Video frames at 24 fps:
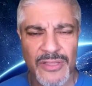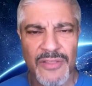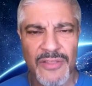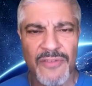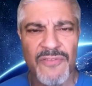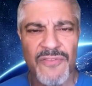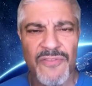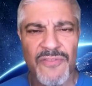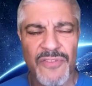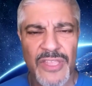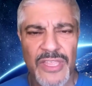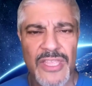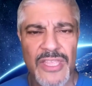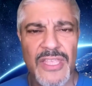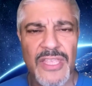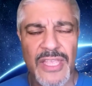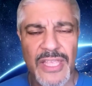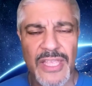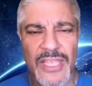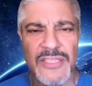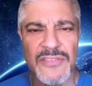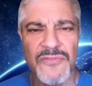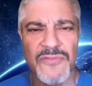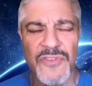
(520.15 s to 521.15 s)
The
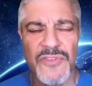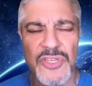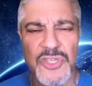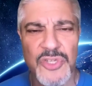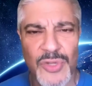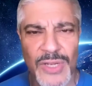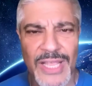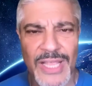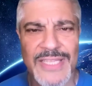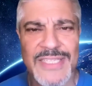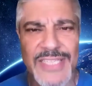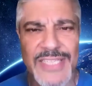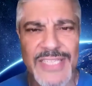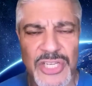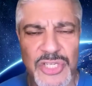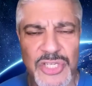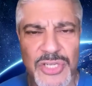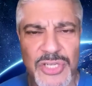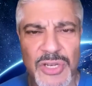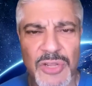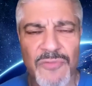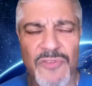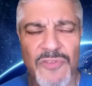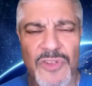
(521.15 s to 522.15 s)
V is
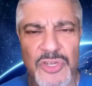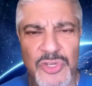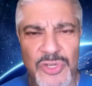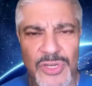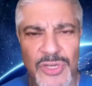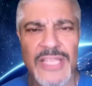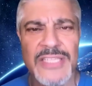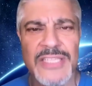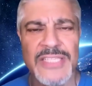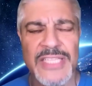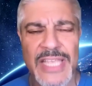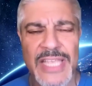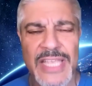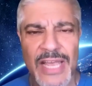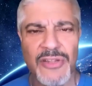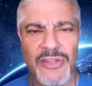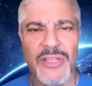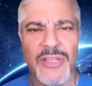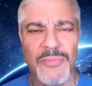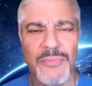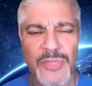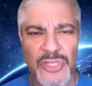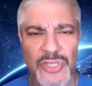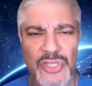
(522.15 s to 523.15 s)
visualization. Visualize the
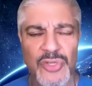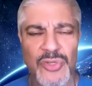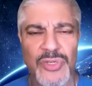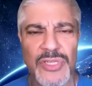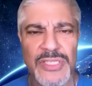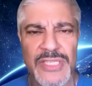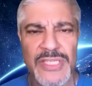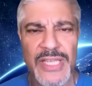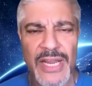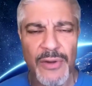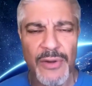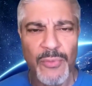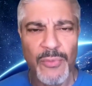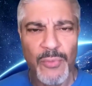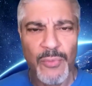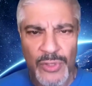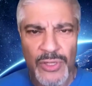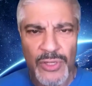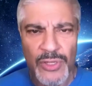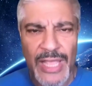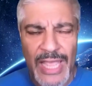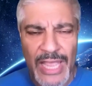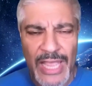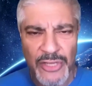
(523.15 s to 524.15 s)
outcome that you desire
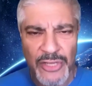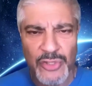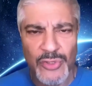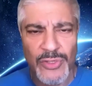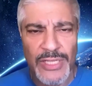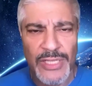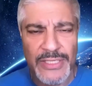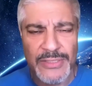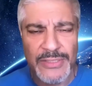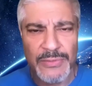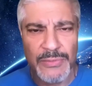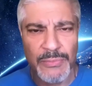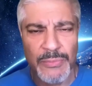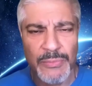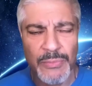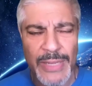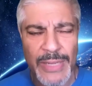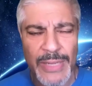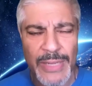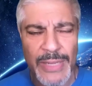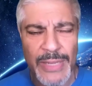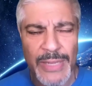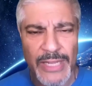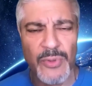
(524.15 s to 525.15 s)
with the actual, as
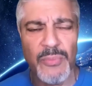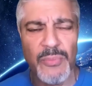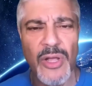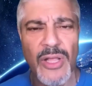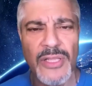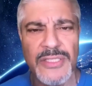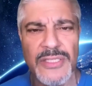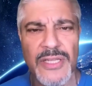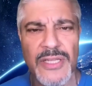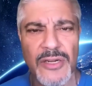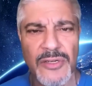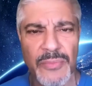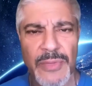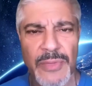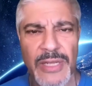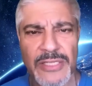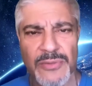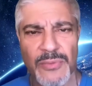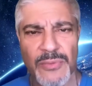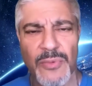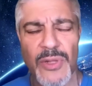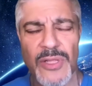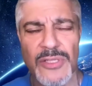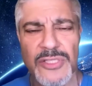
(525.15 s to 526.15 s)
Maxwell Maltz, Dr.
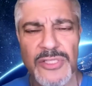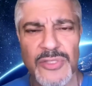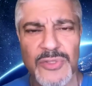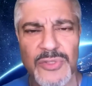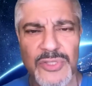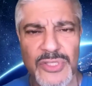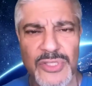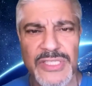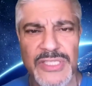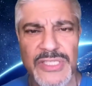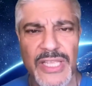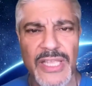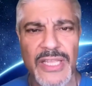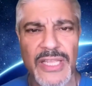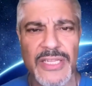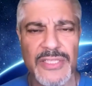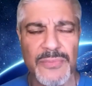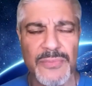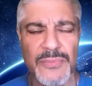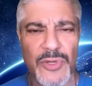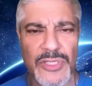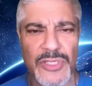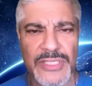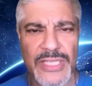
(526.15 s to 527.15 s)
Maxwell Maltz used to say in
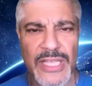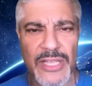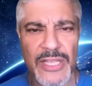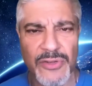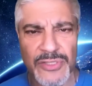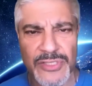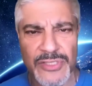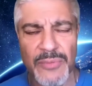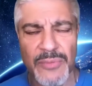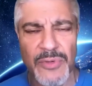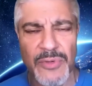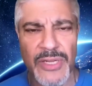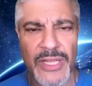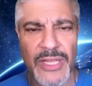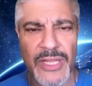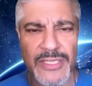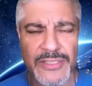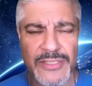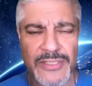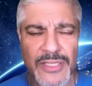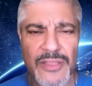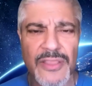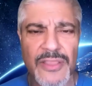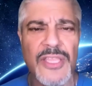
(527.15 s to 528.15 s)
his book,
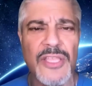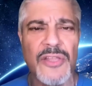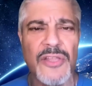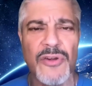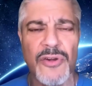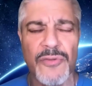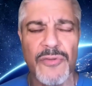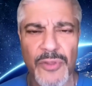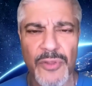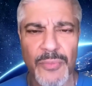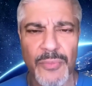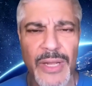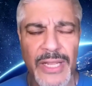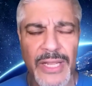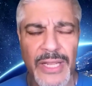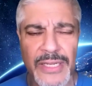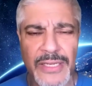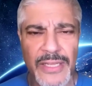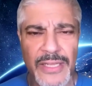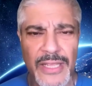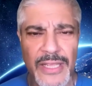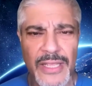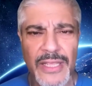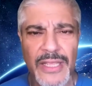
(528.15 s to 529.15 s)
Psychocybernetics, the theater of the
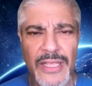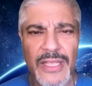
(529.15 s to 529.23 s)
mind.